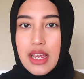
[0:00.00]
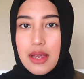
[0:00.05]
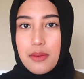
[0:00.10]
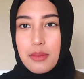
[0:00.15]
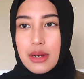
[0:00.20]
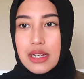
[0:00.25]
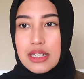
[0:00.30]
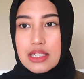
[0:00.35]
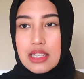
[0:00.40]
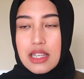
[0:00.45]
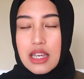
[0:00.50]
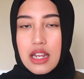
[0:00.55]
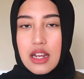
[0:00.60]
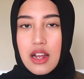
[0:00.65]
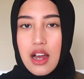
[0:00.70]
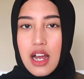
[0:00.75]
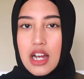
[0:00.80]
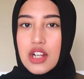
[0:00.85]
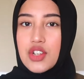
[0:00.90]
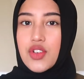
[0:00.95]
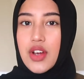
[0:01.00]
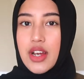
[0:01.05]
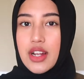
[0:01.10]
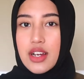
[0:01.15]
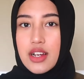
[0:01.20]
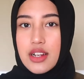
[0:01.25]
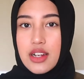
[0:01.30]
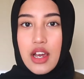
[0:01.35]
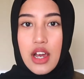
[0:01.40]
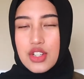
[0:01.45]
keep my skin
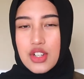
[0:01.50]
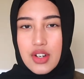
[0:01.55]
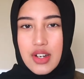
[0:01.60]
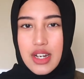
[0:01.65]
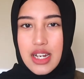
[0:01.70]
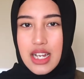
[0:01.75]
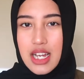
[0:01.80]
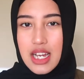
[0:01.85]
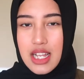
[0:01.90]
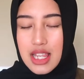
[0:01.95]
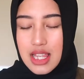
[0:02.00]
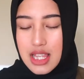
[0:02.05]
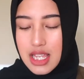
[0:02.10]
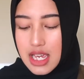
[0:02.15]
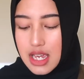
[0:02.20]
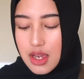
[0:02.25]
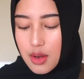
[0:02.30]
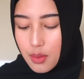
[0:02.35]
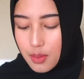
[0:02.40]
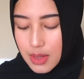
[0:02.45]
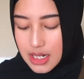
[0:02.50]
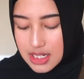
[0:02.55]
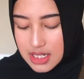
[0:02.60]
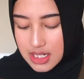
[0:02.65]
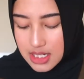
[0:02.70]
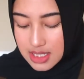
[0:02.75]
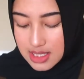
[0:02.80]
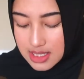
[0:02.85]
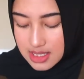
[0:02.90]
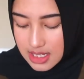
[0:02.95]
hydrated during the
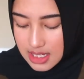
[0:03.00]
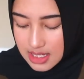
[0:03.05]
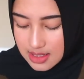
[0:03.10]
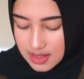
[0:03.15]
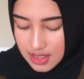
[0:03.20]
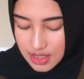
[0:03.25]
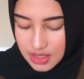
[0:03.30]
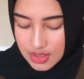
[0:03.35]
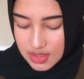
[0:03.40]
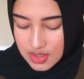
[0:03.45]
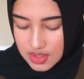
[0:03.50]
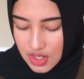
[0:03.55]
winter season.